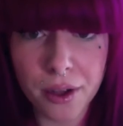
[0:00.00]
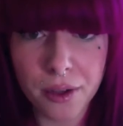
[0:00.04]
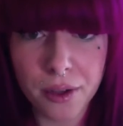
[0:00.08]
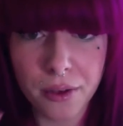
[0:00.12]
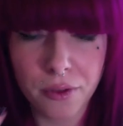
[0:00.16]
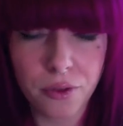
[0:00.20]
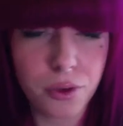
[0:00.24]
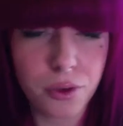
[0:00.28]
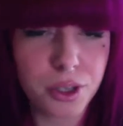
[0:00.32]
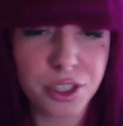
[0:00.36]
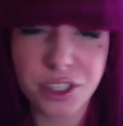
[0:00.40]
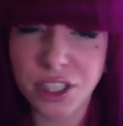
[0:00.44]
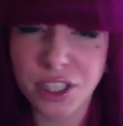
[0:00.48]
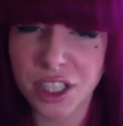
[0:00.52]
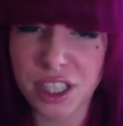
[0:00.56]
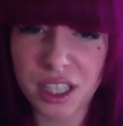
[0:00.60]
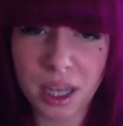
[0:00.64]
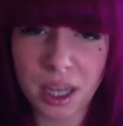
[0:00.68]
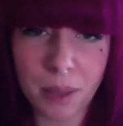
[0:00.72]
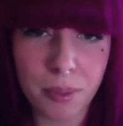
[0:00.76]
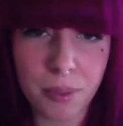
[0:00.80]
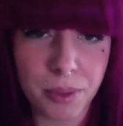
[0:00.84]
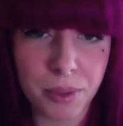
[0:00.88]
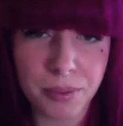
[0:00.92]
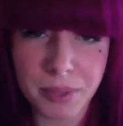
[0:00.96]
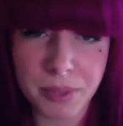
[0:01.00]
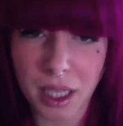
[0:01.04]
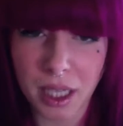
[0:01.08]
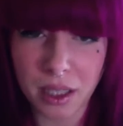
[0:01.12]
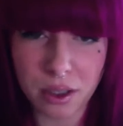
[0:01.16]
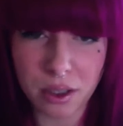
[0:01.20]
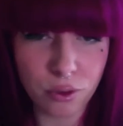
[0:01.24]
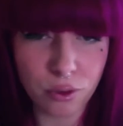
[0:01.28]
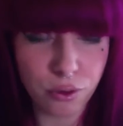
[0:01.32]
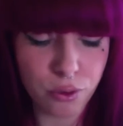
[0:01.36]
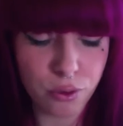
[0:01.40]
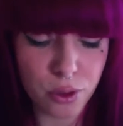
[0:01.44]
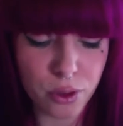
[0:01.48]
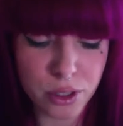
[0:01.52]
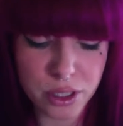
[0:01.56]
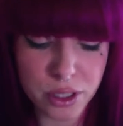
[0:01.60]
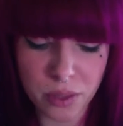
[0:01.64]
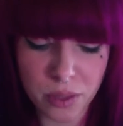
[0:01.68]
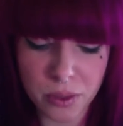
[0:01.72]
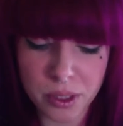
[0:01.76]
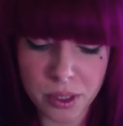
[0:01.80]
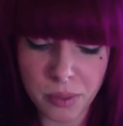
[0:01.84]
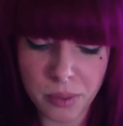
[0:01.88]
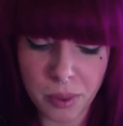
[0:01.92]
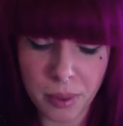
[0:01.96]
4 is a good number. I'm telling you, 4 is
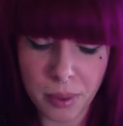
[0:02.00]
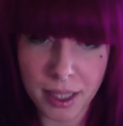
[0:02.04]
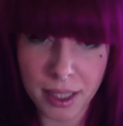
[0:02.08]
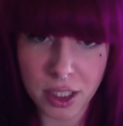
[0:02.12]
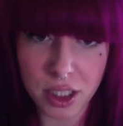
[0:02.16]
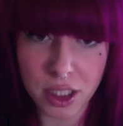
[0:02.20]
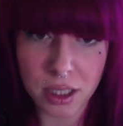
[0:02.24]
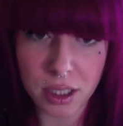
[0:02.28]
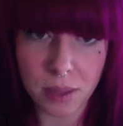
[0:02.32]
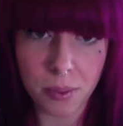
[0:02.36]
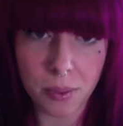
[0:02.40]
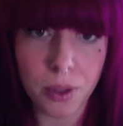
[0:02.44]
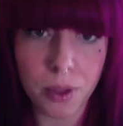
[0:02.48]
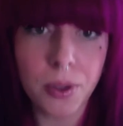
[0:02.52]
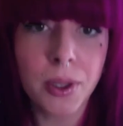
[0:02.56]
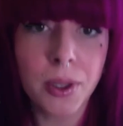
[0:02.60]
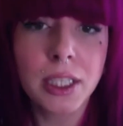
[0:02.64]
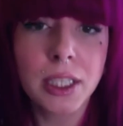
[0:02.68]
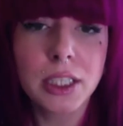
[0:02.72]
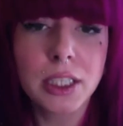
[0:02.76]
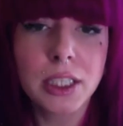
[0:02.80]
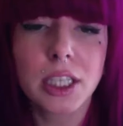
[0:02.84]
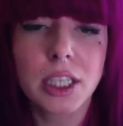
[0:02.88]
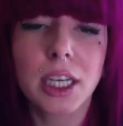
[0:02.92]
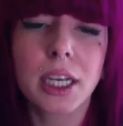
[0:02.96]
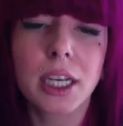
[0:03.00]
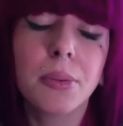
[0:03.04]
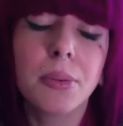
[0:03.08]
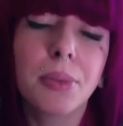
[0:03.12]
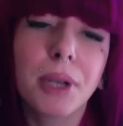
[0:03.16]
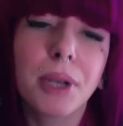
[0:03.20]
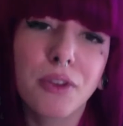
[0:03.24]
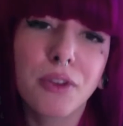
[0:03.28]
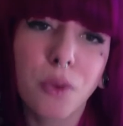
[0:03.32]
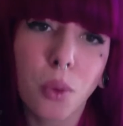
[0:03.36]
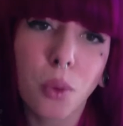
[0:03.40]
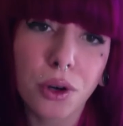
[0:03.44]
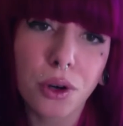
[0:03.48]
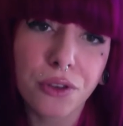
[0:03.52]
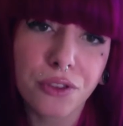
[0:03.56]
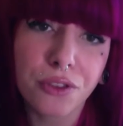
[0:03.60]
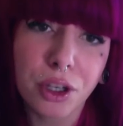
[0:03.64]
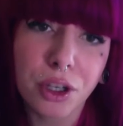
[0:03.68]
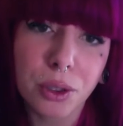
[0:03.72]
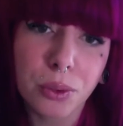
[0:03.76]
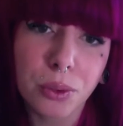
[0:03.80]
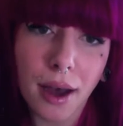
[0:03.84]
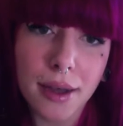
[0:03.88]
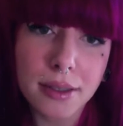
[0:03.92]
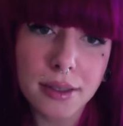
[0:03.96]
always my magic number. So I'm going to pick 4 of
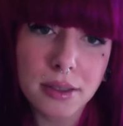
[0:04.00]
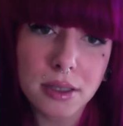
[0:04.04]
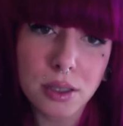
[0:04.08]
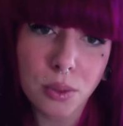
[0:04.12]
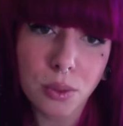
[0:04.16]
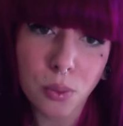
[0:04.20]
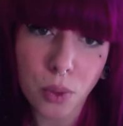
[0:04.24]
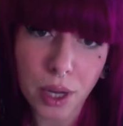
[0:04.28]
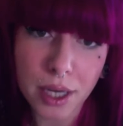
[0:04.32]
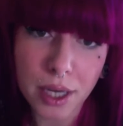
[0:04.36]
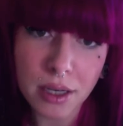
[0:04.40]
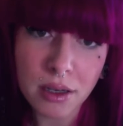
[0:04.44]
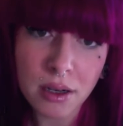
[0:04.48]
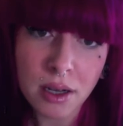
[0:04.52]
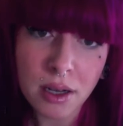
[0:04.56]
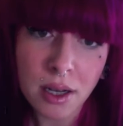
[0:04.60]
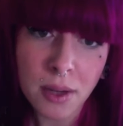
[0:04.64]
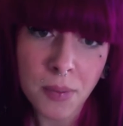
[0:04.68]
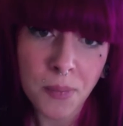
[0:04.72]
you to win.